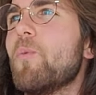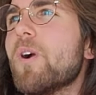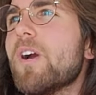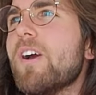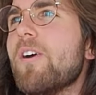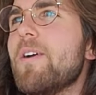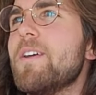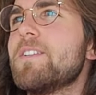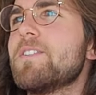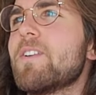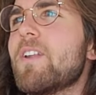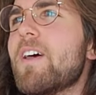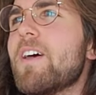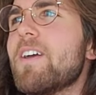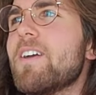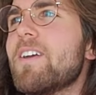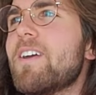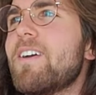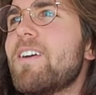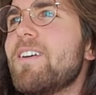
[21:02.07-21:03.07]
where it's
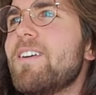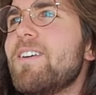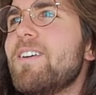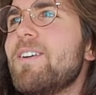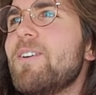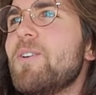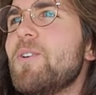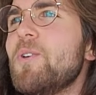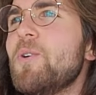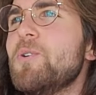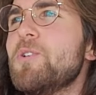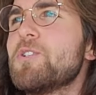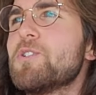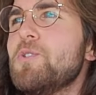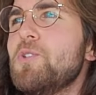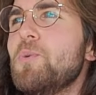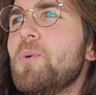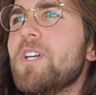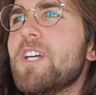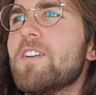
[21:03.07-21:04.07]
like you're just
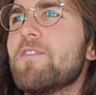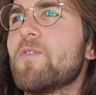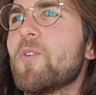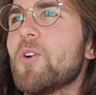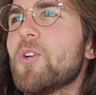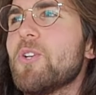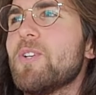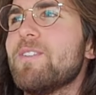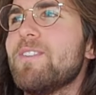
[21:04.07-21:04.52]
doing it for